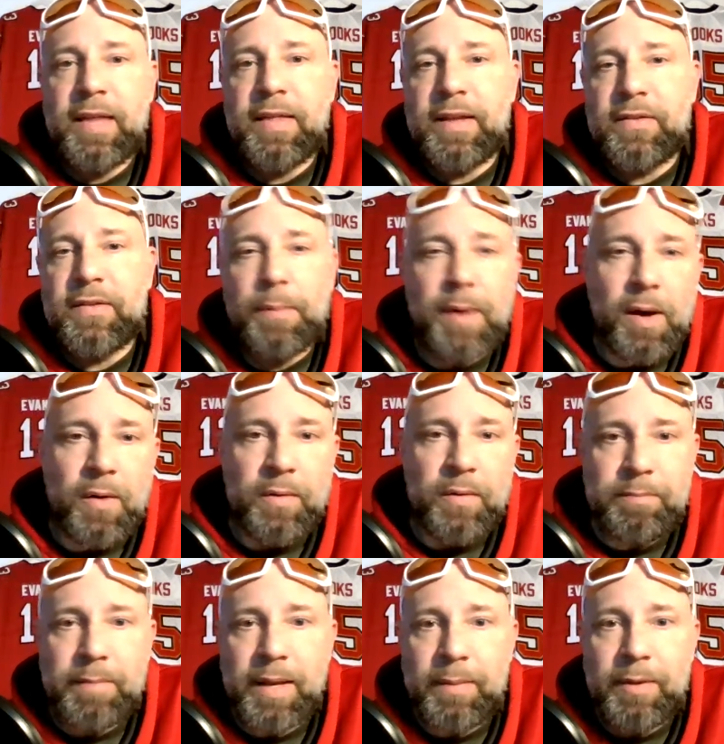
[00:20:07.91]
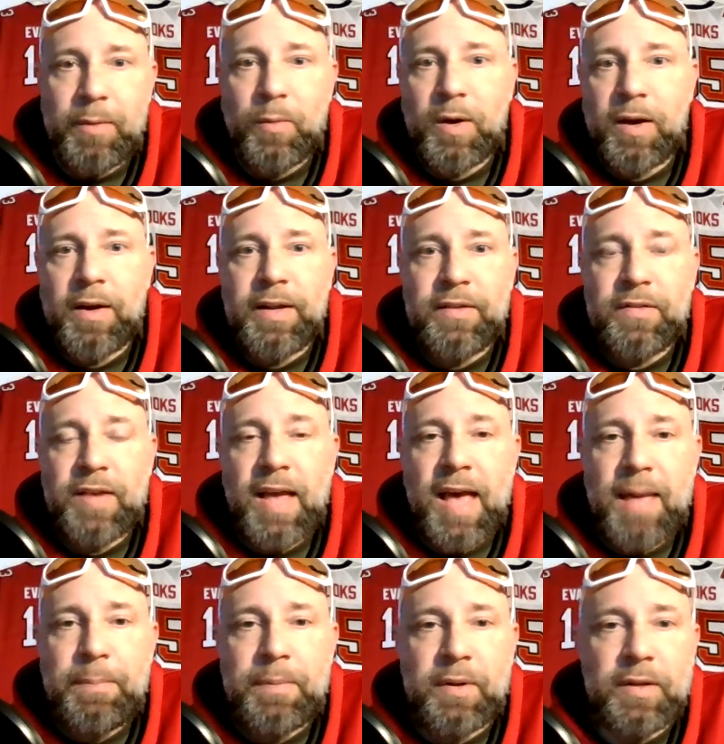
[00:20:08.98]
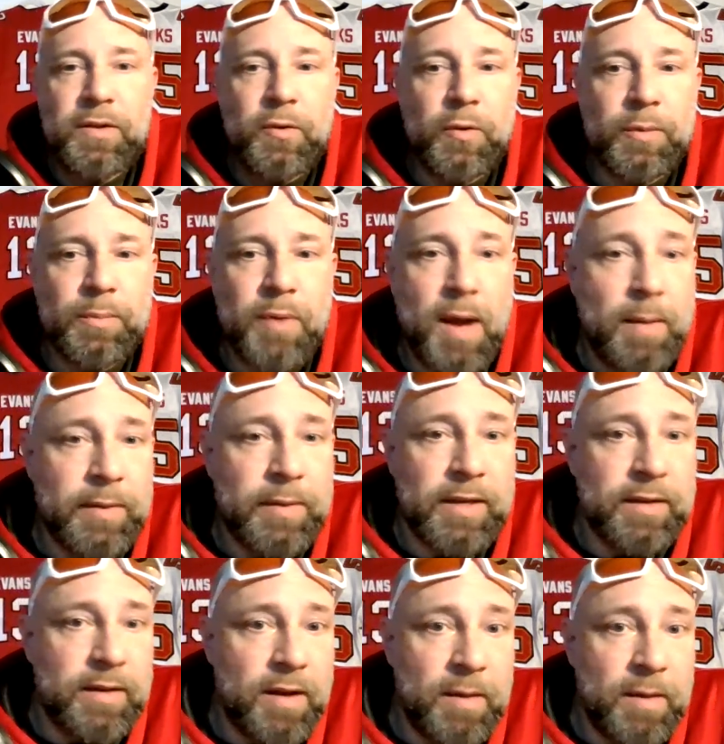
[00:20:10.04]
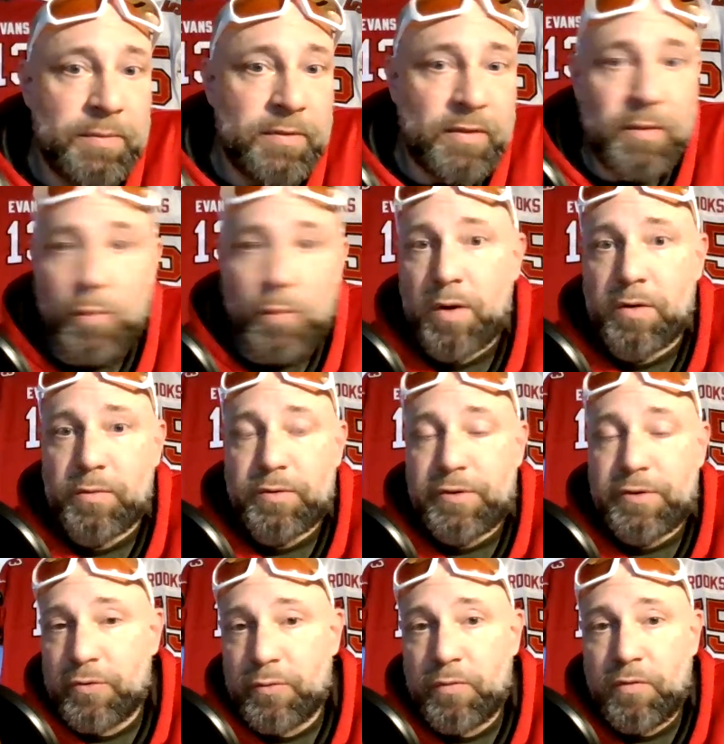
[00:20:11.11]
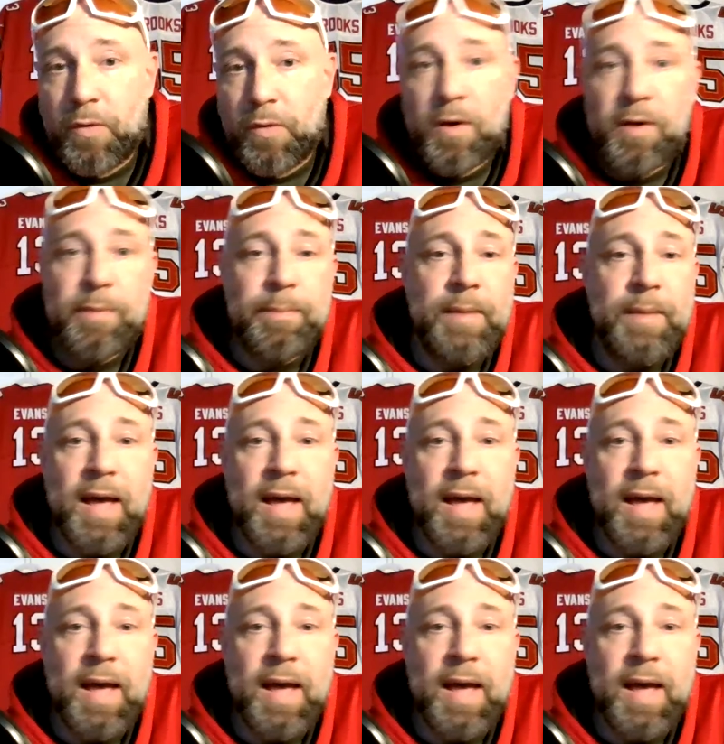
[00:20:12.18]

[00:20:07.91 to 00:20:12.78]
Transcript: that's about maybe where he's at, but you could probably get up to the 102 for him.